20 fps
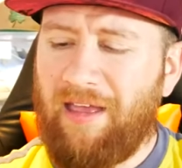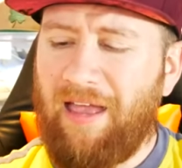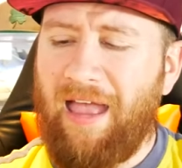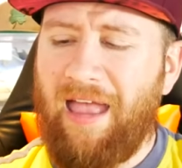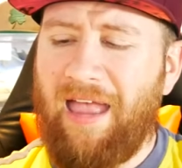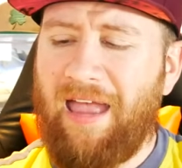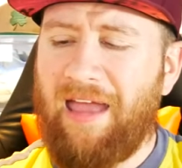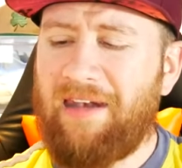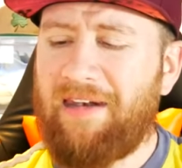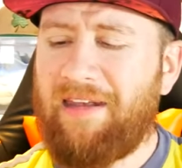
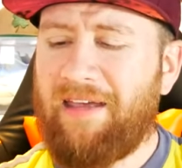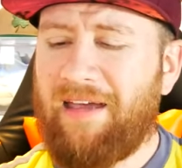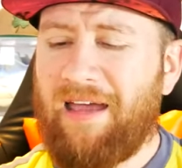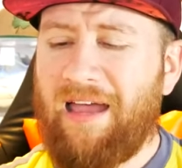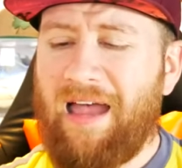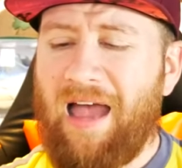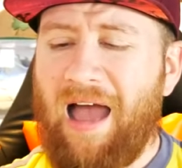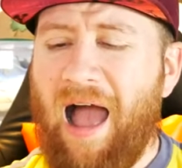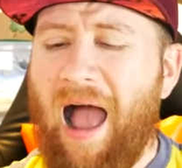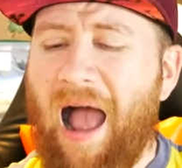And
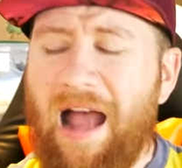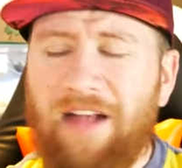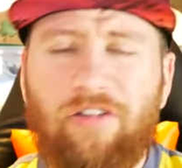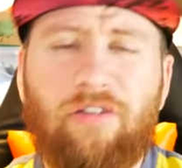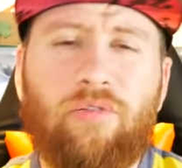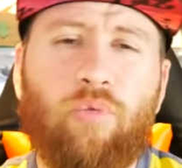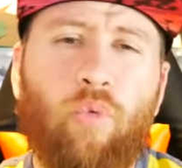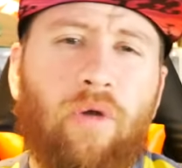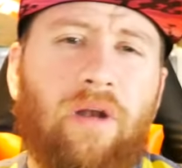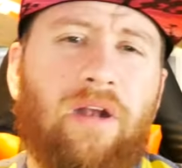I
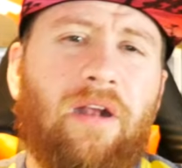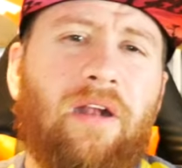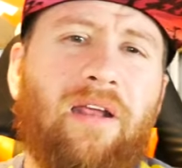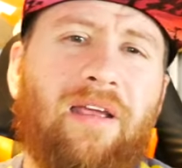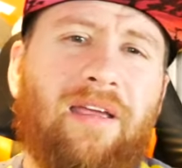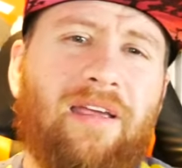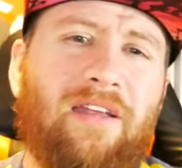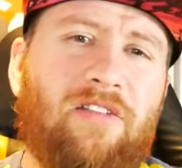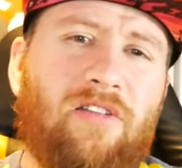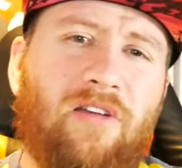just wanted to
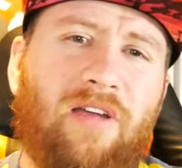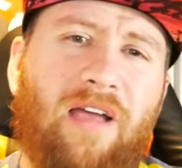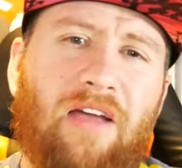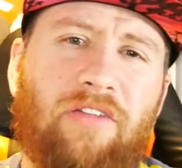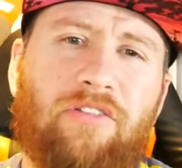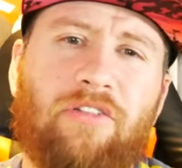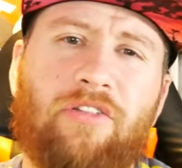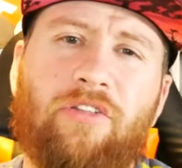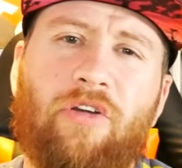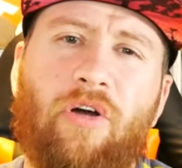get you
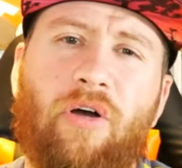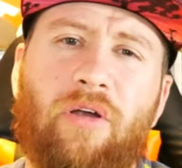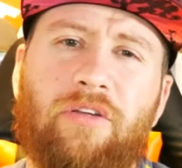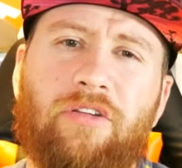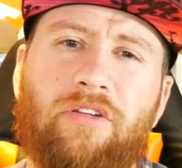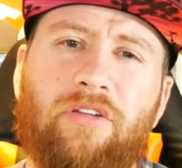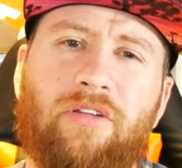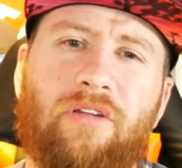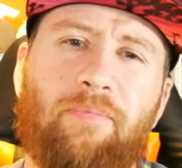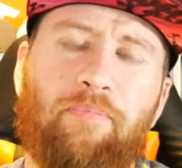guys'
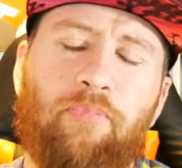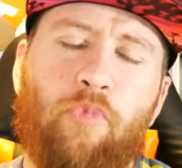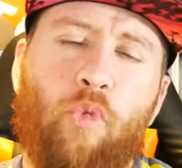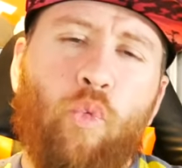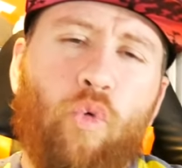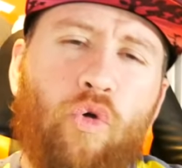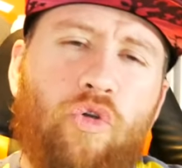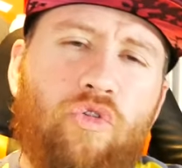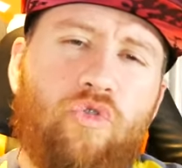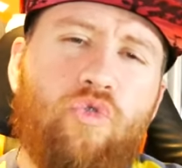thoughts.
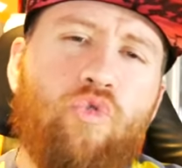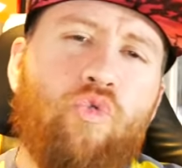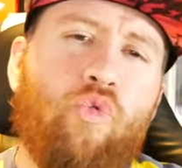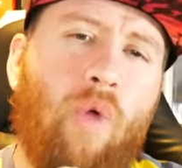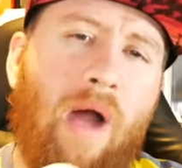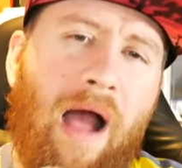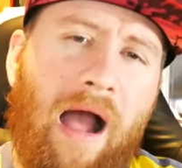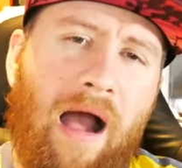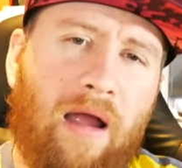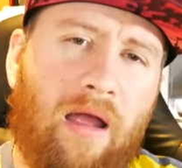Would you
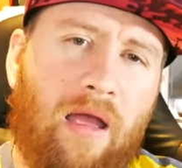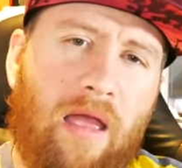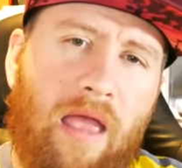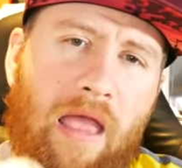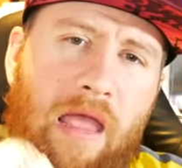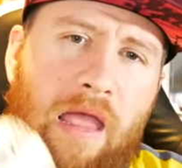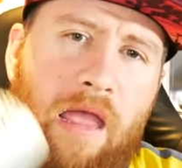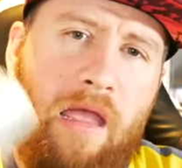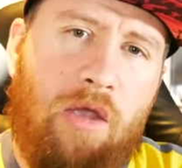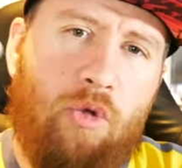rock
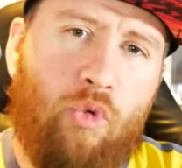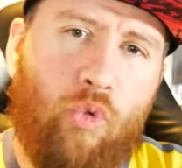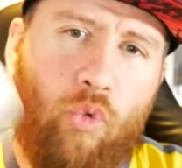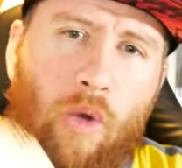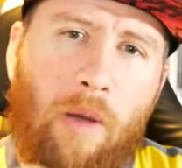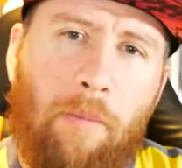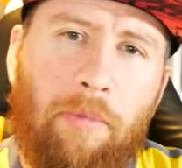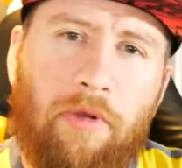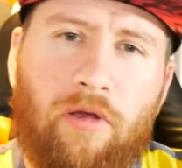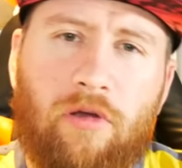a
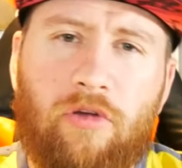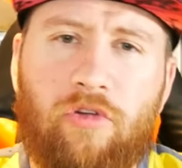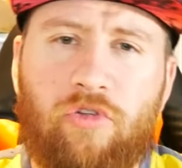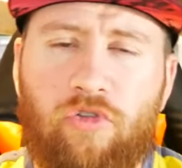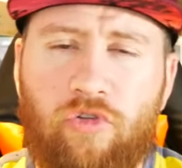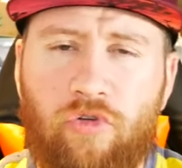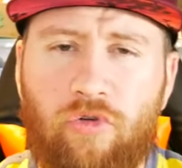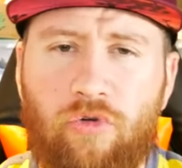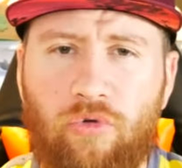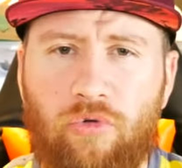replica
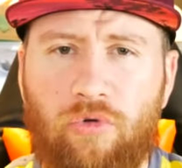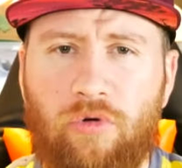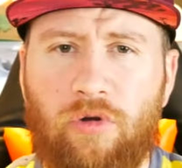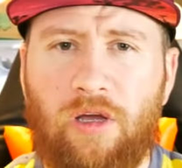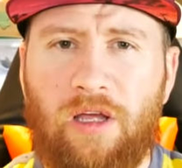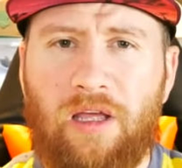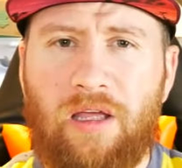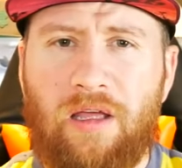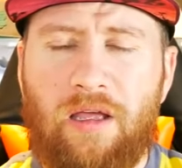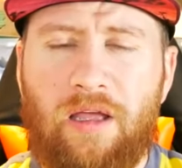shoe,
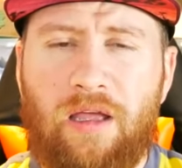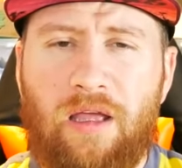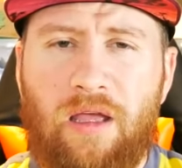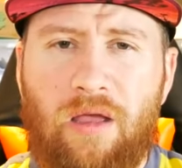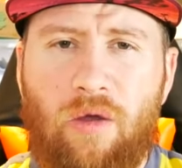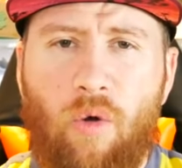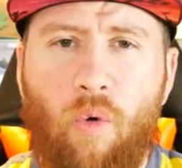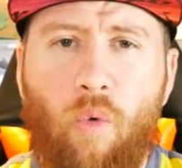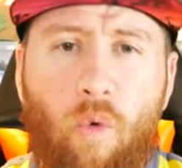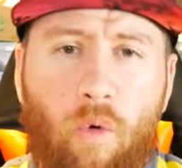
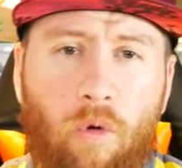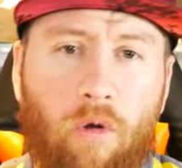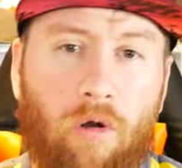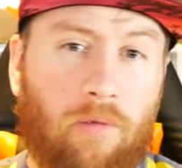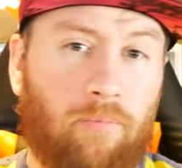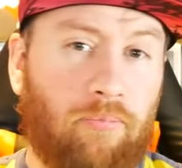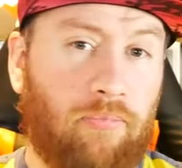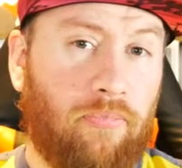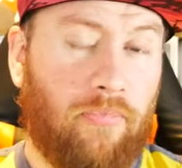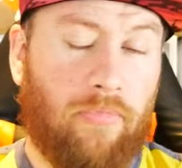
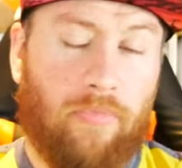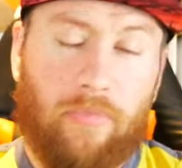or